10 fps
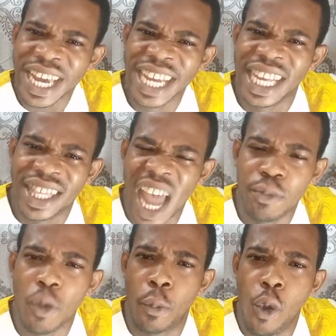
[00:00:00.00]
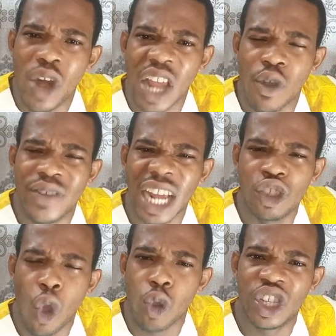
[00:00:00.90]
It is time to pull out of
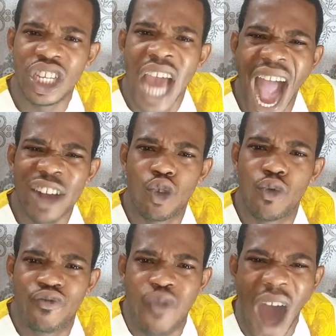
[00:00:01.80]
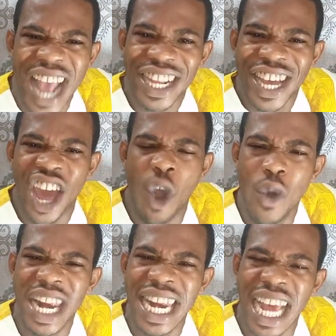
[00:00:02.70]
that thought and find a
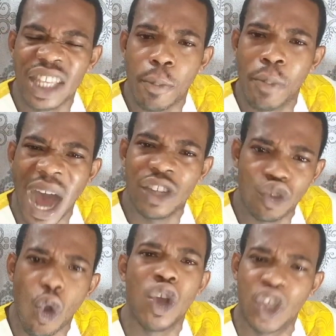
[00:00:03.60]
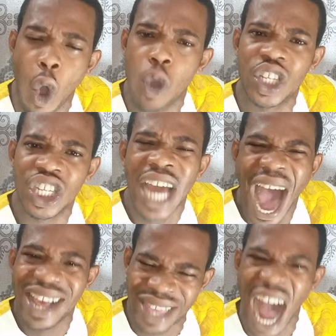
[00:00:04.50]
holiness pastor or thought
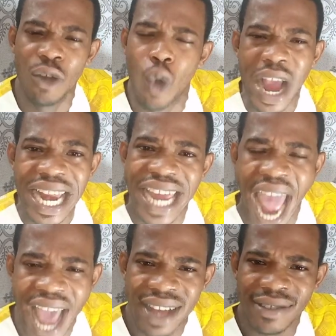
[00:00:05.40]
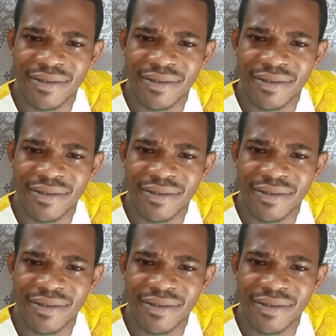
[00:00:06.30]
and start going there.